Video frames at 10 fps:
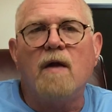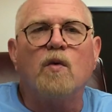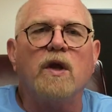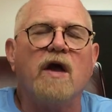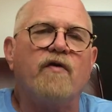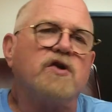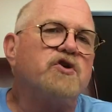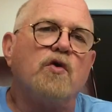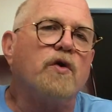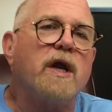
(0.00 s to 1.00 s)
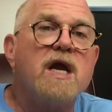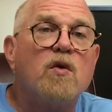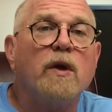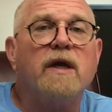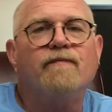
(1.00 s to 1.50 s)
We love our children
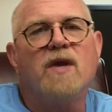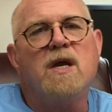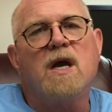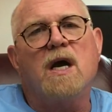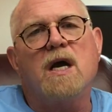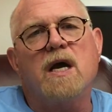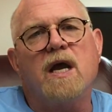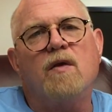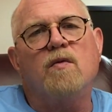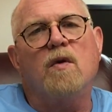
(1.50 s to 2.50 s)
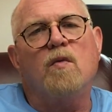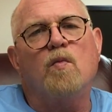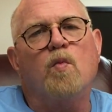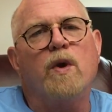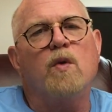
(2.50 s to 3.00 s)
equally,
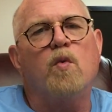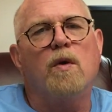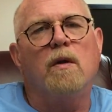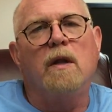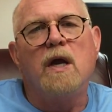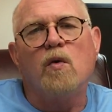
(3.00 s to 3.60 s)
and we will